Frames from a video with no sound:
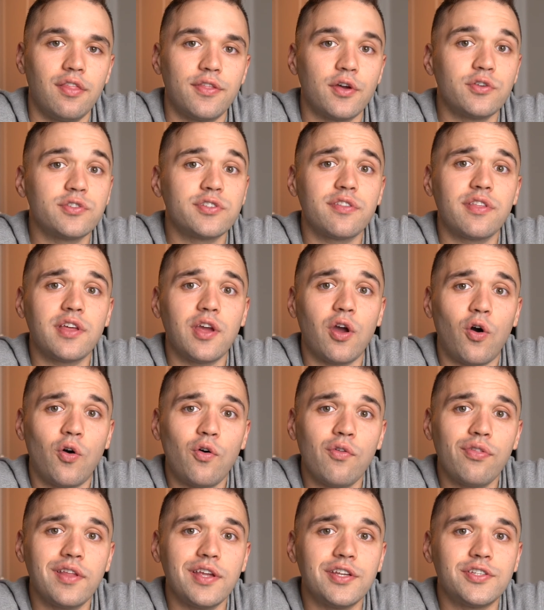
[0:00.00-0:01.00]
those are the
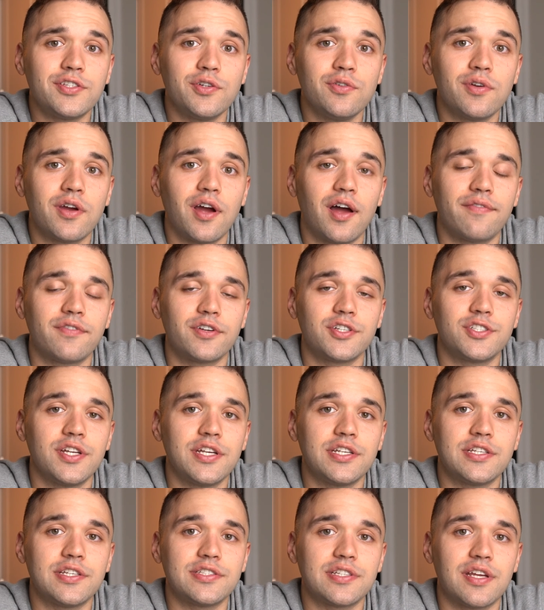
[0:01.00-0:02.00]
only two
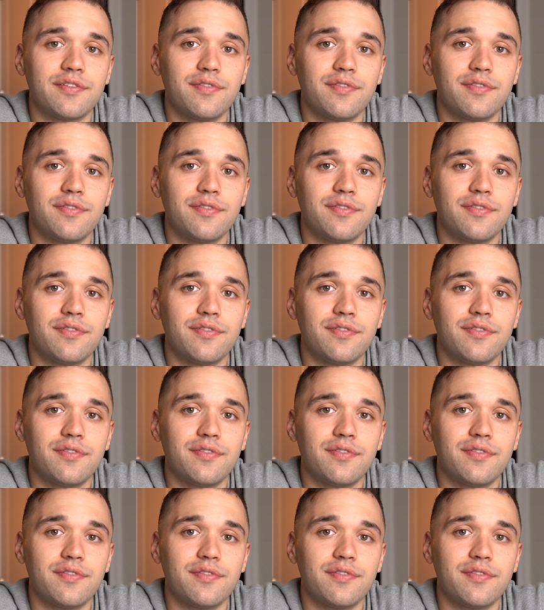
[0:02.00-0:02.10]
conversations